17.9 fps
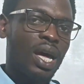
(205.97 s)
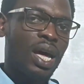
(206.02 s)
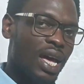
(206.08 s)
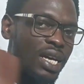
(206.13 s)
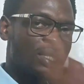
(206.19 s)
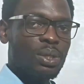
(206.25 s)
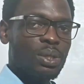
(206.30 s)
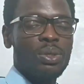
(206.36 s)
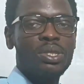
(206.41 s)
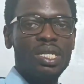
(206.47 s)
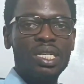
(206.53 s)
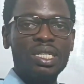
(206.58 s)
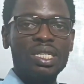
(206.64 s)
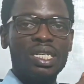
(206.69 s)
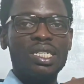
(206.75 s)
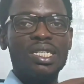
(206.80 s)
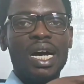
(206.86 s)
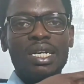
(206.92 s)

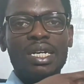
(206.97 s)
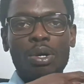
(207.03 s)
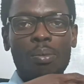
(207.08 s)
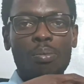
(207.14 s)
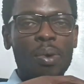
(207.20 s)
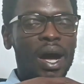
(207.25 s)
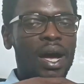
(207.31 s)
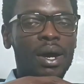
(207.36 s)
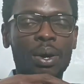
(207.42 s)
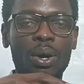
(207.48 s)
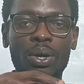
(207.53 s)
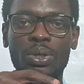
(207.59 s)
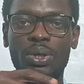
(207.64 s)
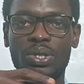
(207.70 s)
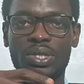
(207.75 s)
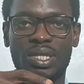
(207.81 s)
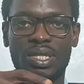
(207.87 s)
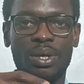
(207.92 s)
executing either your buy or
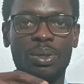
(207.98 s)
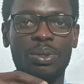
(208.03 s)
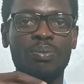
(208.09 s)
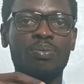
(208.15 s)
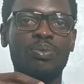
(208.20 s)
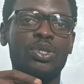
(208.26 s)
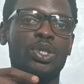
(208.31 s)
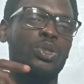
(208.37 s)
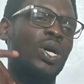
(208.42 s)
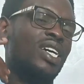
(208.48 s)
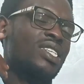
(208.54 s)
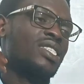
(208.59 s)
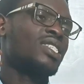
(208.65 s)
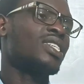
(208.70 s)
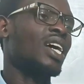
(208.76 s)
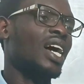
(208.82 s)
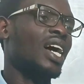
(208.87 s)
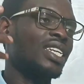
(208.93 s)
your sell, you are
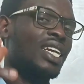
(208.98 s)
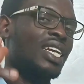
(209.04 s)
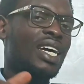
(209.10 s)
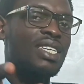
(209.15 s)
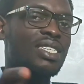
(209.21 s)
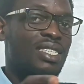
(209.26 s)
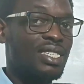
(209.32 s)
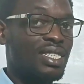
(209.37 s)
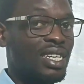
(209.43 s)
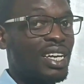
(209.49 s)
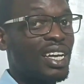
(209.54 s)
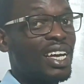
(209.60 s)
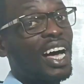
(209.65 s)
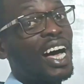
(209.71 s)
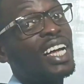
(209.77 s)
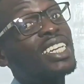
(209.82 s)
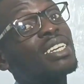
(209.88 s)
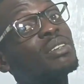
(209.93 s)
still analyzing. And